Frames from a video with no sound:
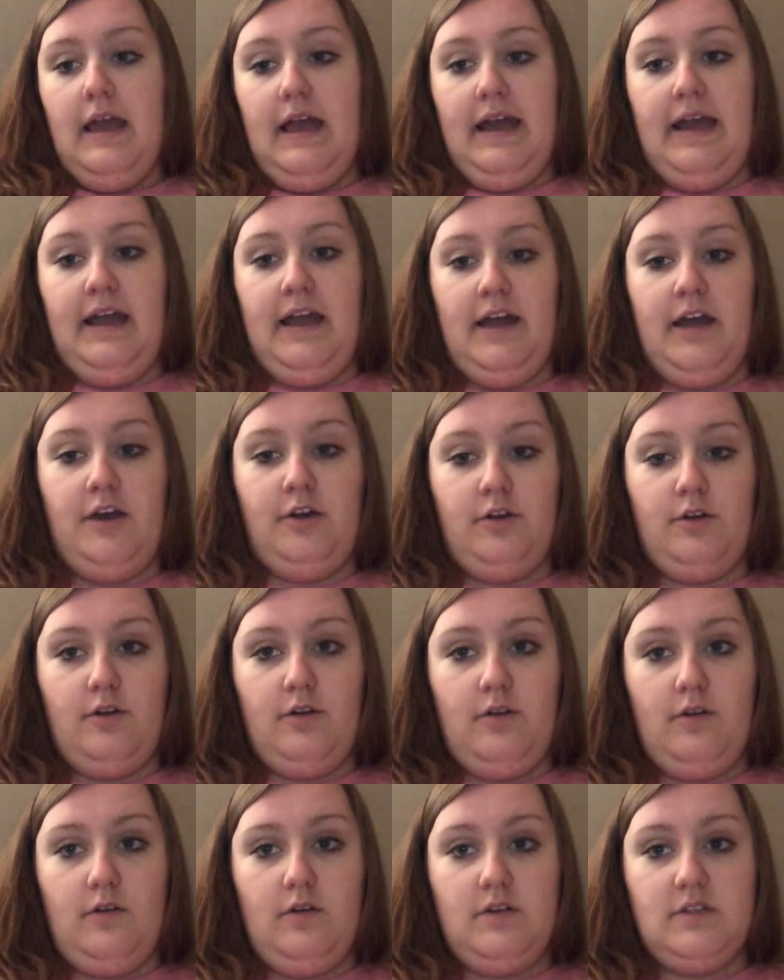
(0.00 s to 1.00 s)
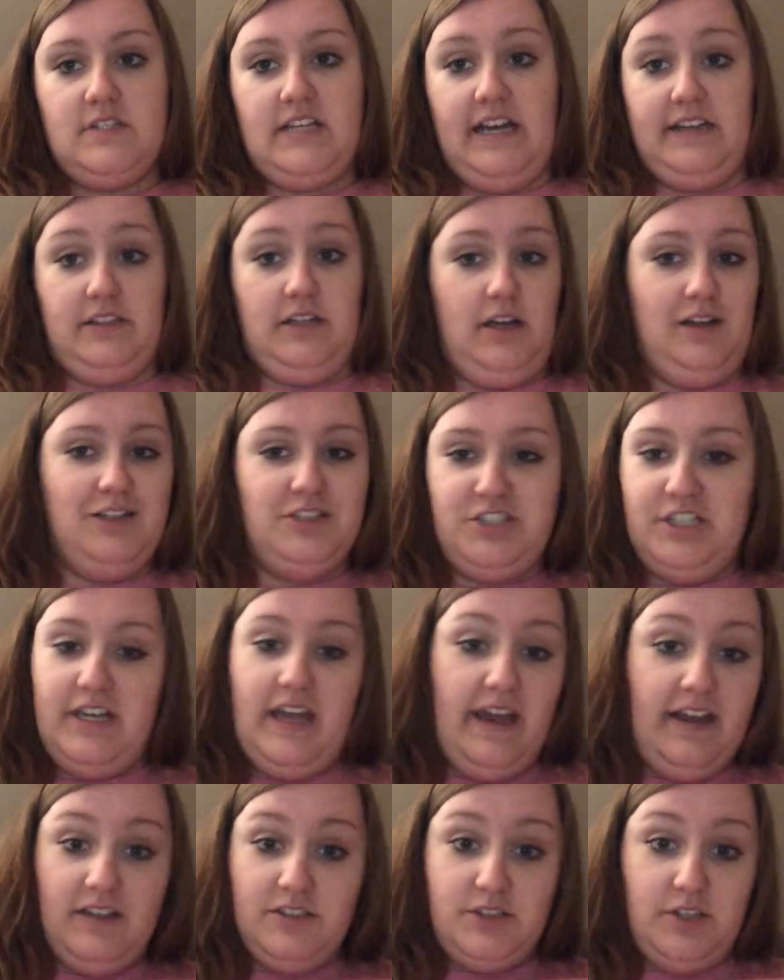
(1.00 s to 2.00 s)
And technology
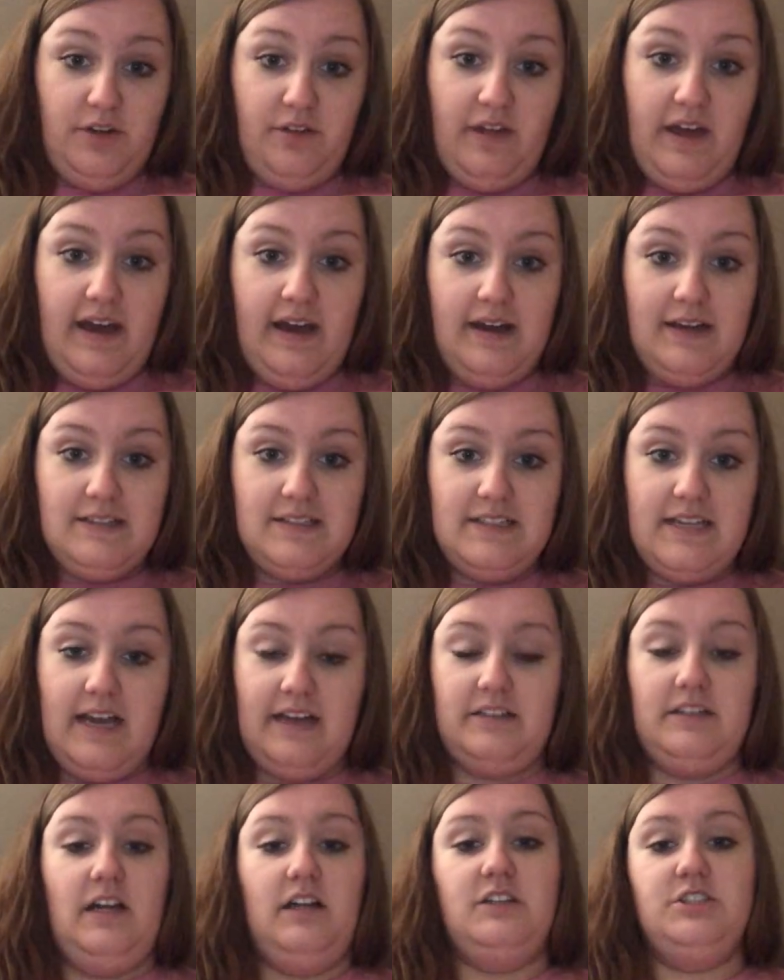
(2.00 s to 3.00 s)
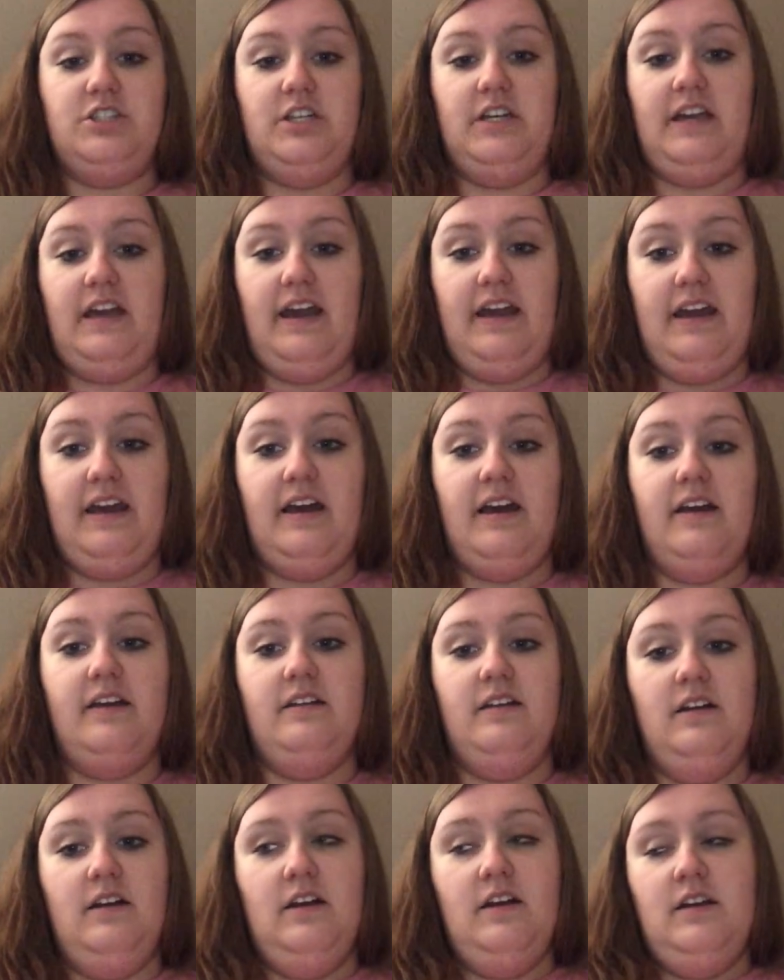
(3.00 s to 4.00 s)
can't do that. Technology
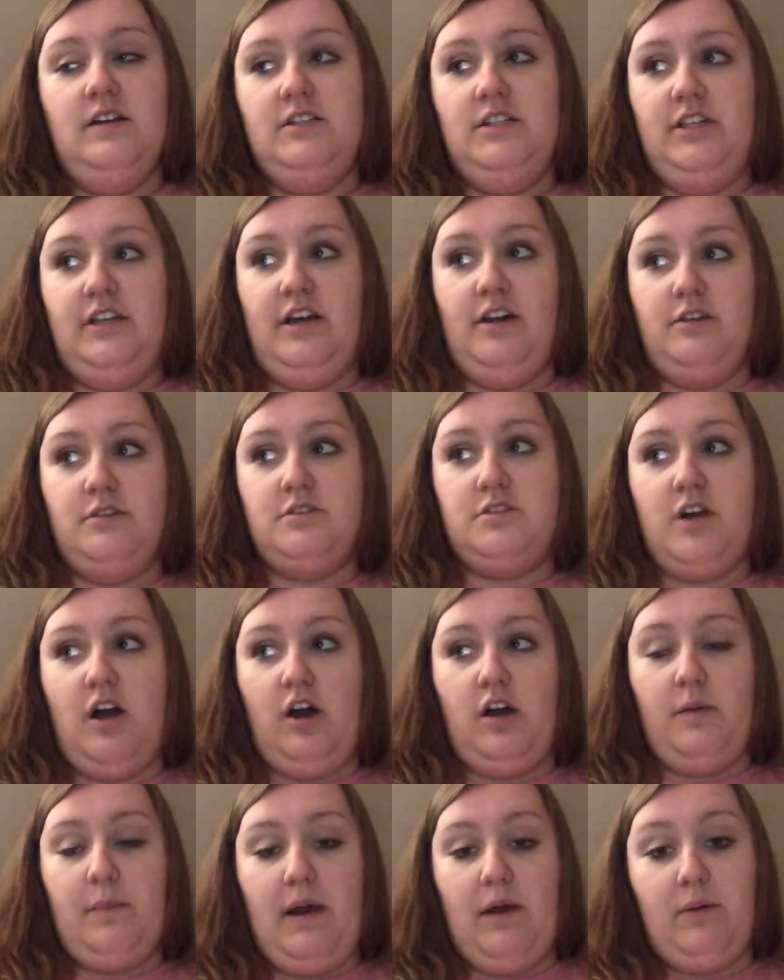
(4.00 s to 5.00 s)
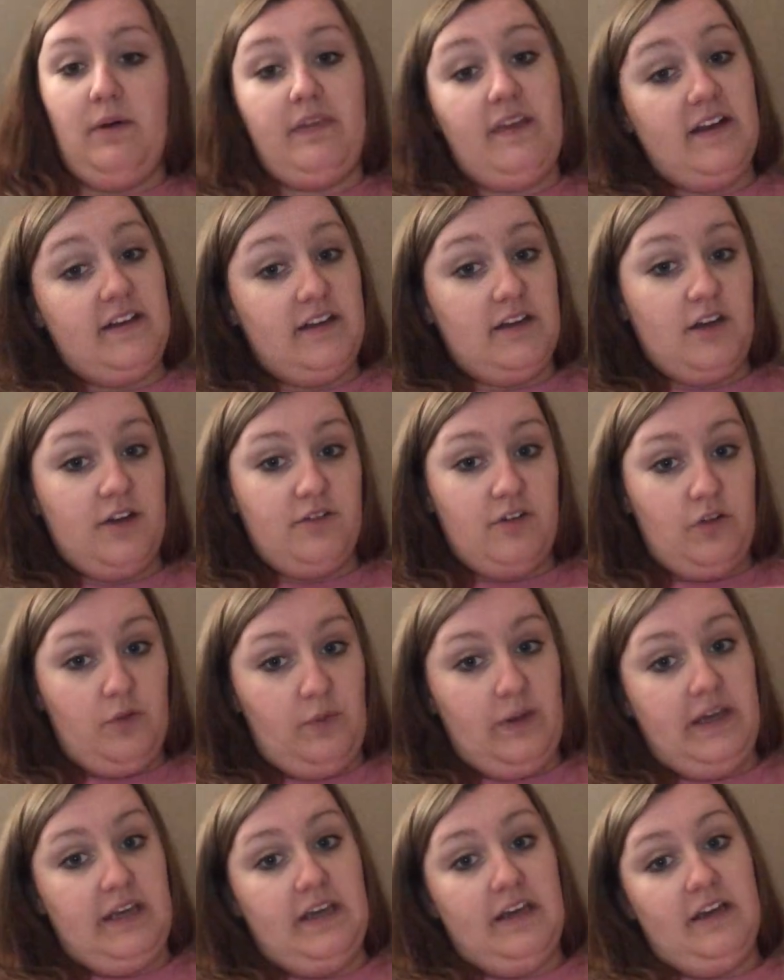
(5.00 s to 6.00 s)
can't, talk about what they did over the
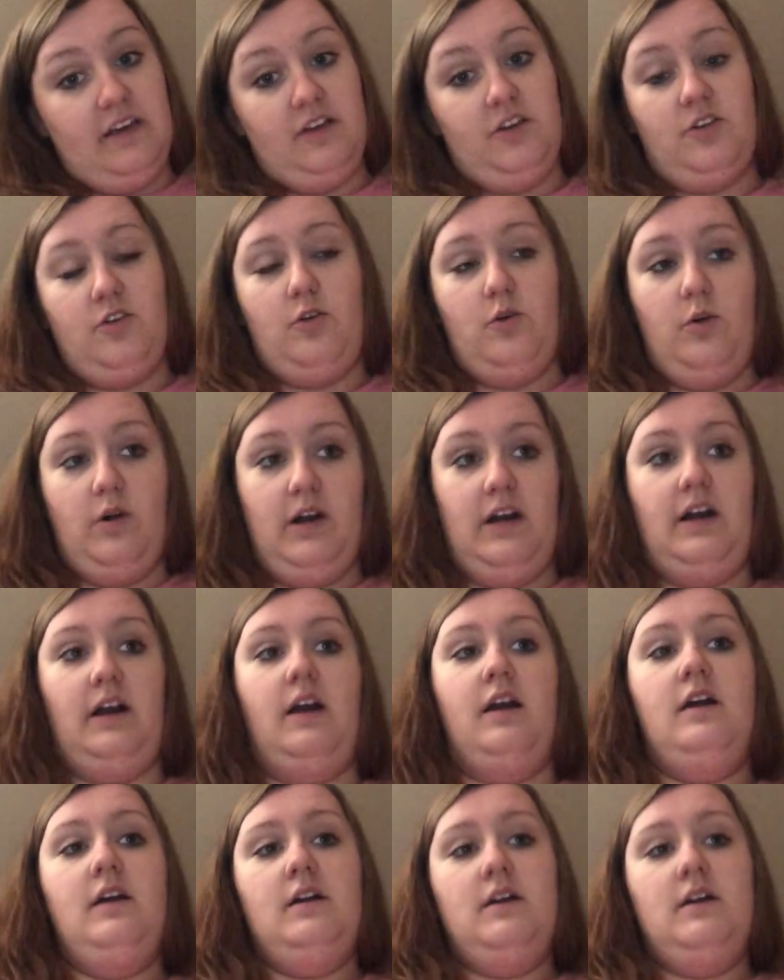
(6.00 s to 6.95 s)
weekend, or